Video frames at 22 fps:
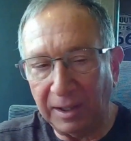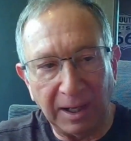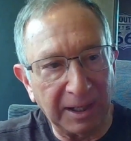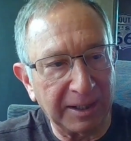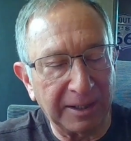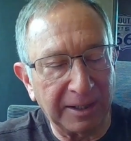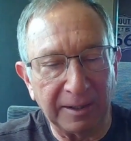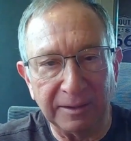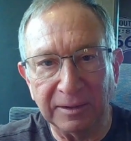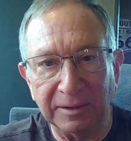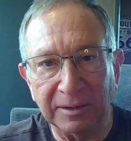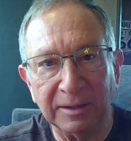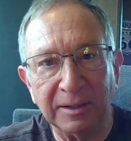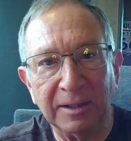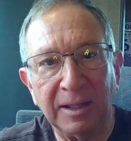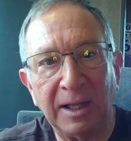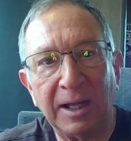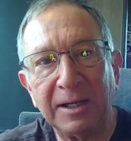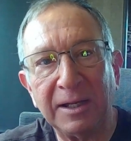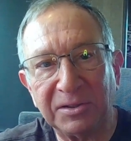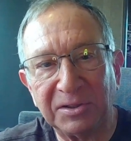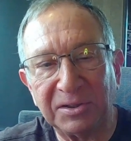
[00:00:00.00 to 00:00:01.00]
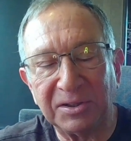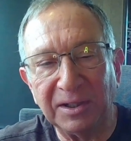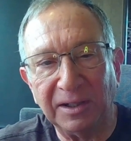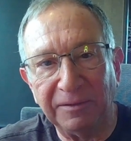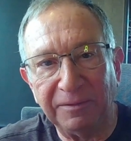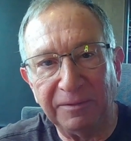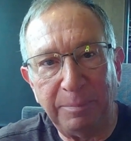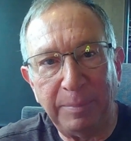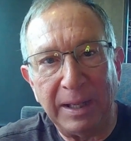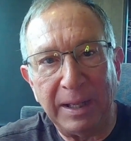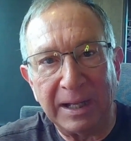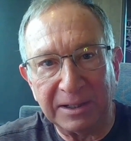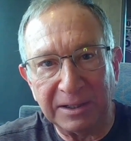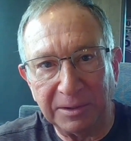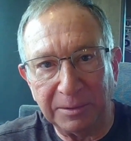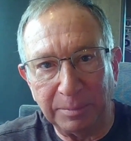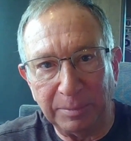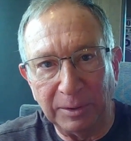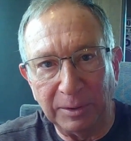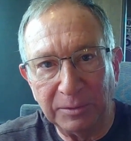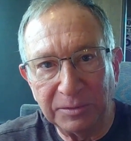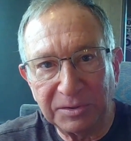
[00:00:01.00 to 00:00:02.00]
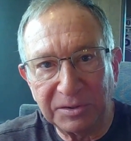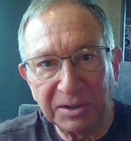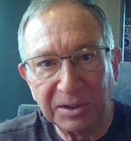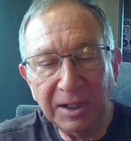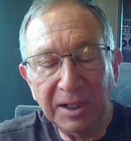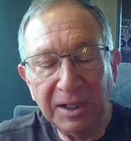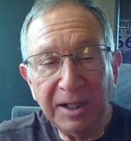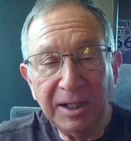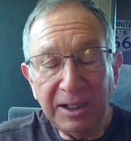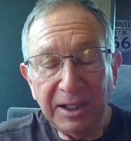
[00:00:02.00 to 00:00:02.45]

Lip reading: I got a lot of stuff back at the post,